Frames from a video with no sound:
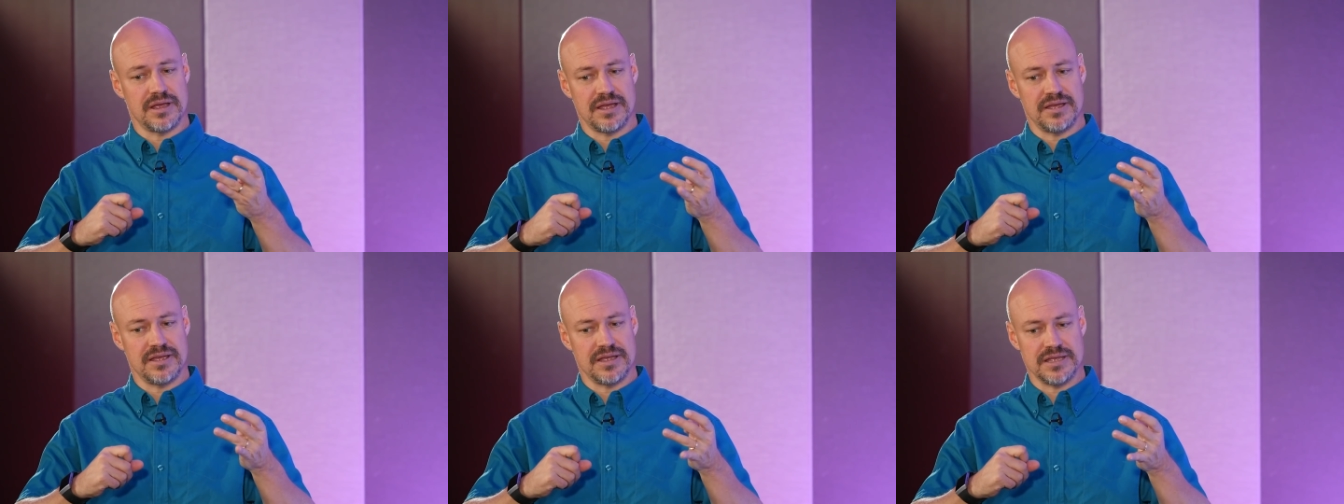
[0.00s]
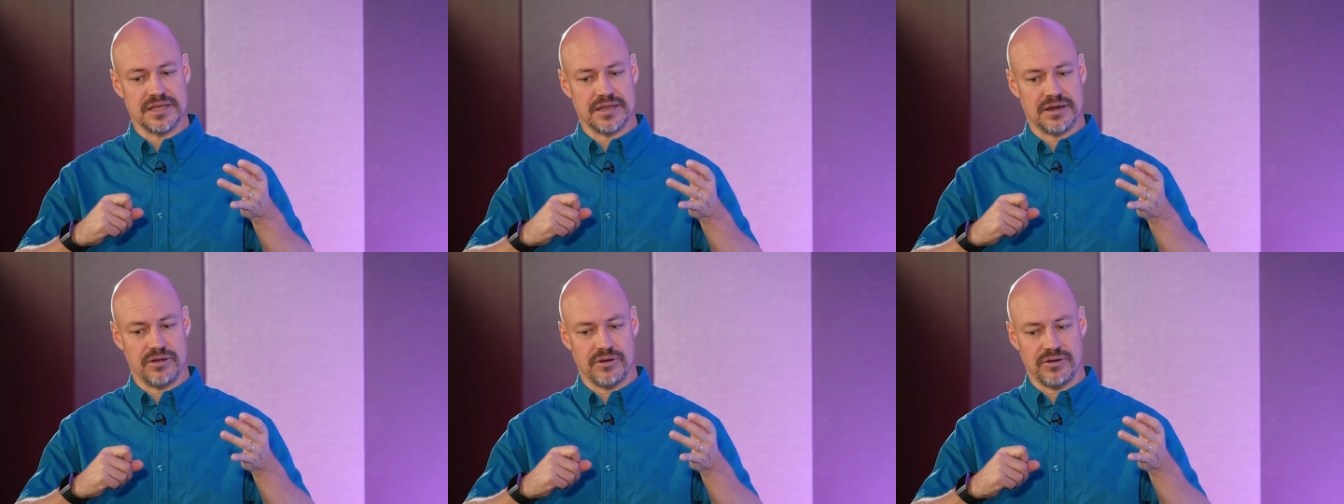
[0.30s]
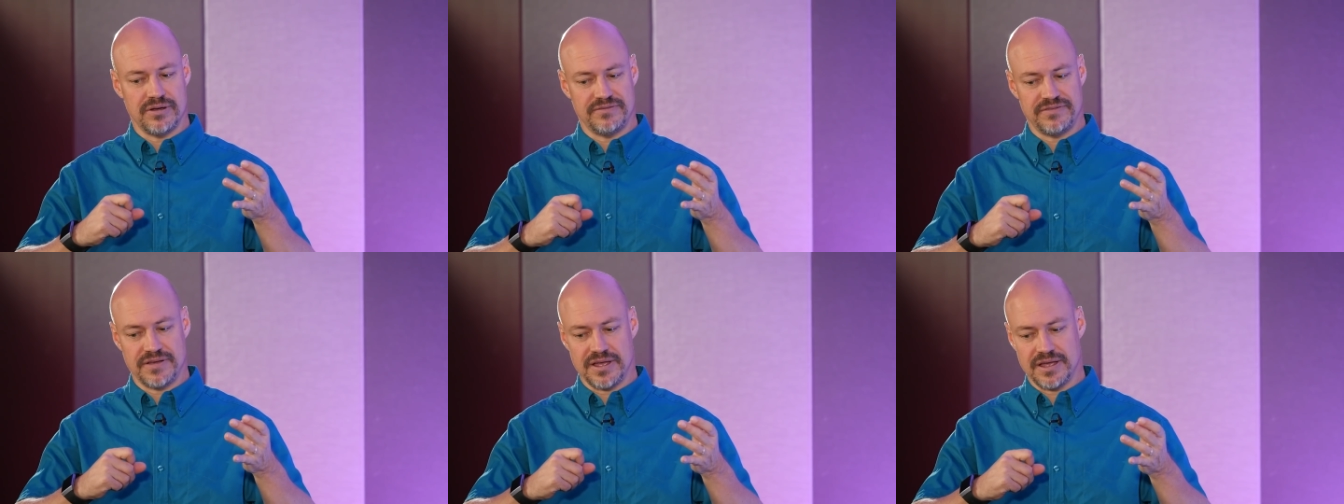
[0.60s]

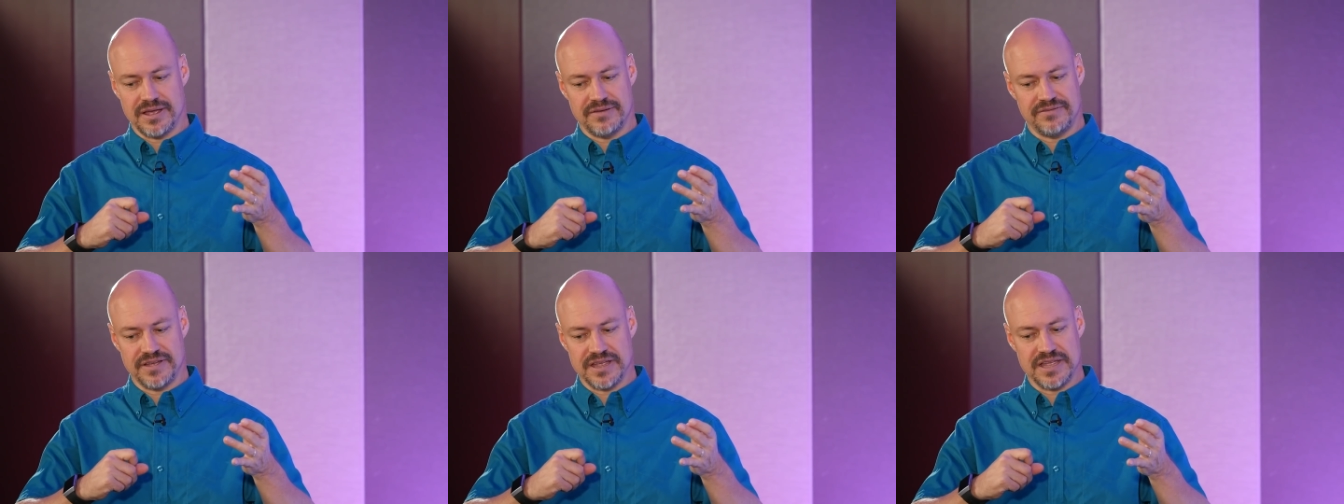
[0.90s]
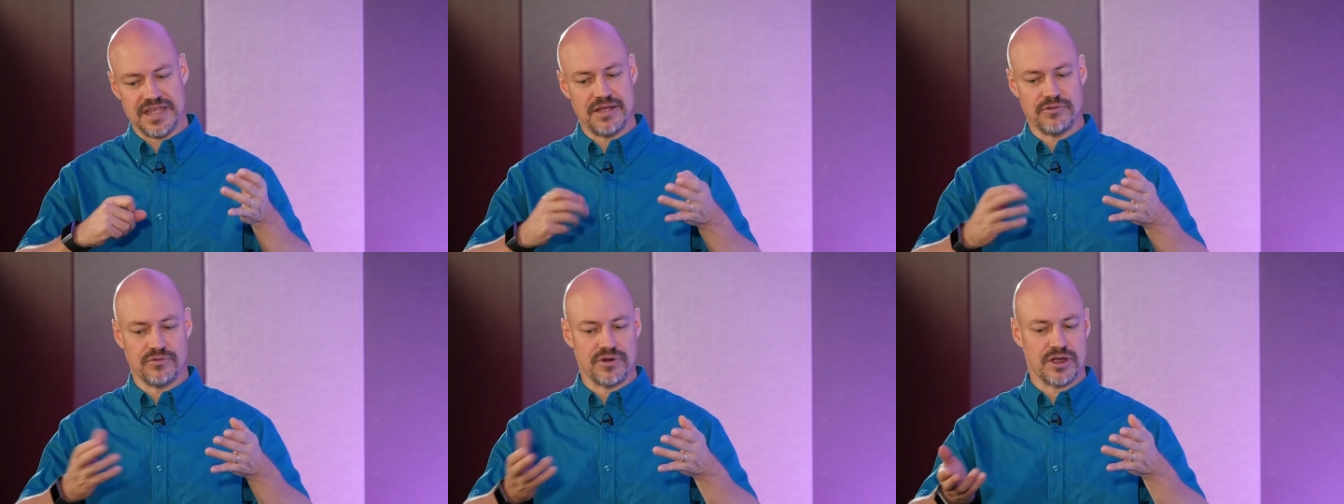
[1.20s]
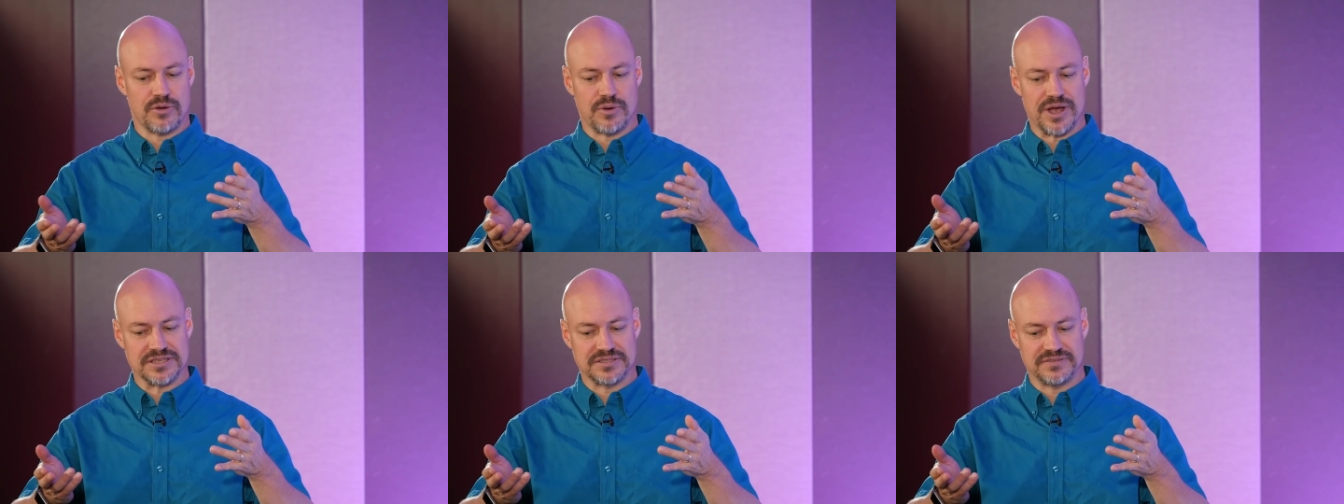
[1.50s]
if a GET
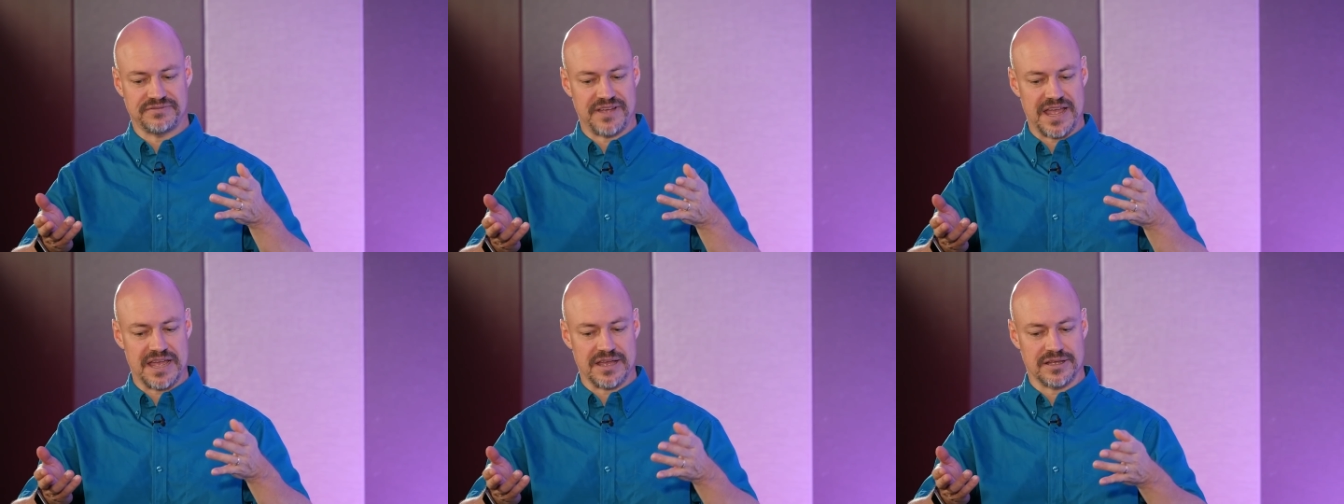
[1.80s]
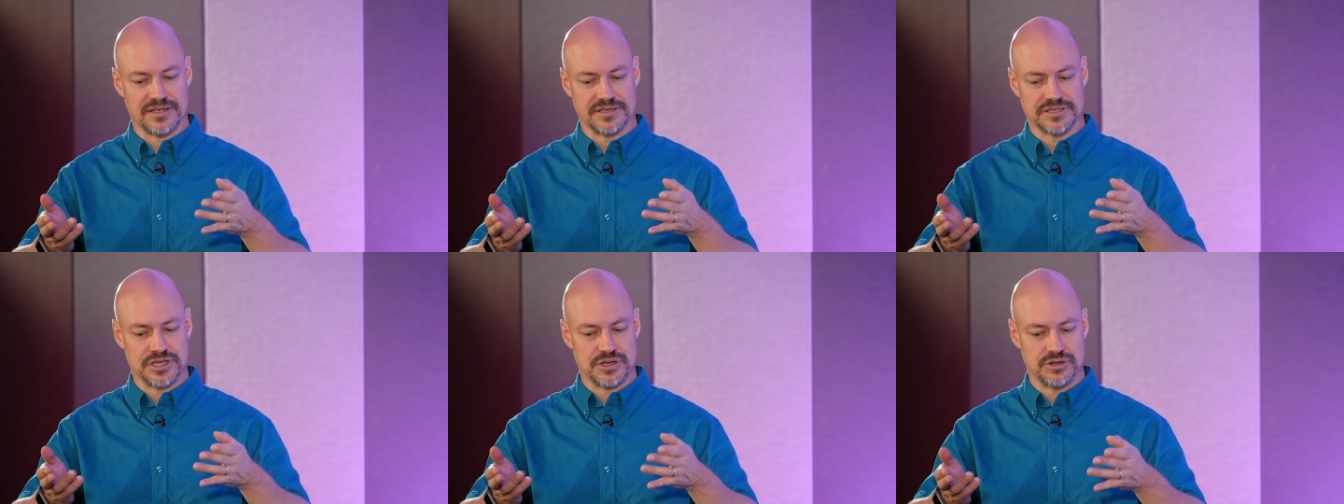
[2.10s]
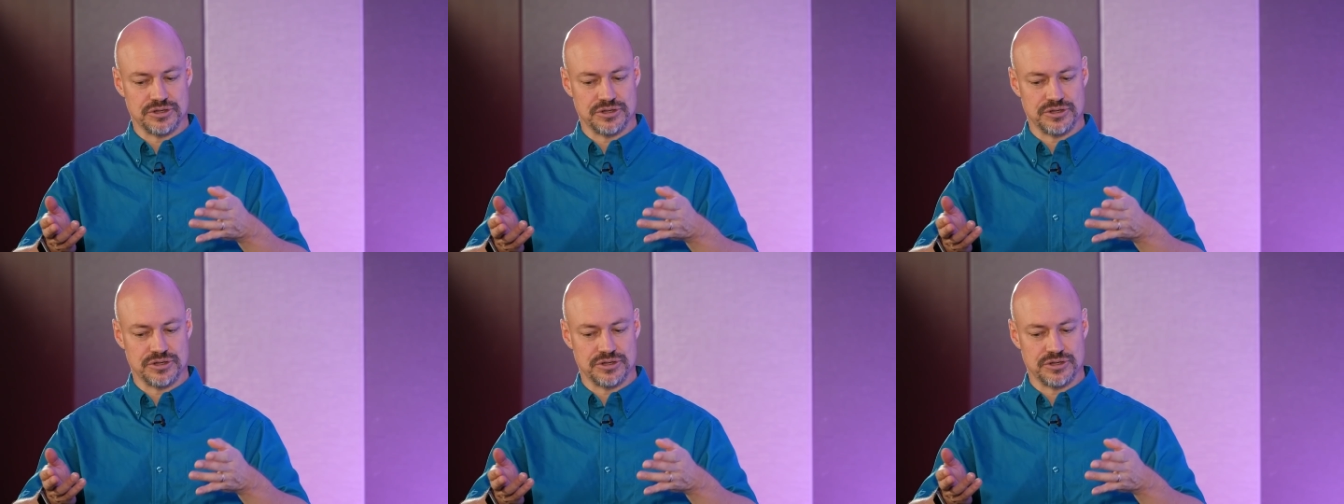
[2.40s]
request fails,